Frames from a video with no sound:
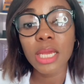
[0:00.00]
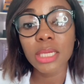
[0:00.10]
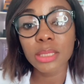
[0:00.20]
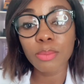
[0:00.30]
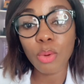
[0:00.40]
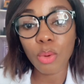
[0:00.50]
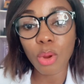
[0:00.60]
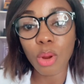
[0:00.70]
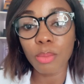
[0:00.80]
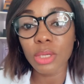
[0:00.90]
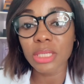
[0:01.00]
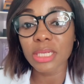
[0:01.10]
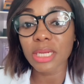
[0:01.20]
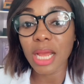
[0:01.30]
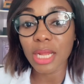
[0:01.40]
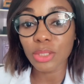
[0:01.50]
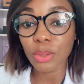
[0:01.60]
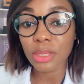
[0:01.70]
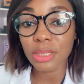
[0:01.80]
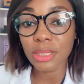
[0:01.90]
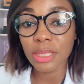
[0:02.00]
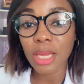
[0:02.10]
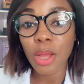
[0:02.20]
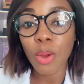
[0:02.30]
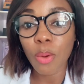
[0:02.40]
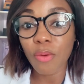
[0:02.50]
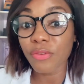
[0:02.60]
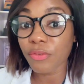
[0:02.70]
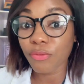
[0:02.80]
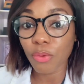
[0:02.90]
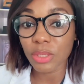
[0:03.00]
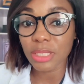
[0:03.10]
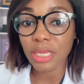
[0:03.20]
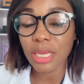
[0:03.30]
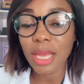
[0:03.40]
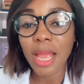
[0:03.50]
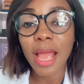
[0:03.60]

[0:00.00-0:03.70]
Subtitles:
is more common in adults over 40,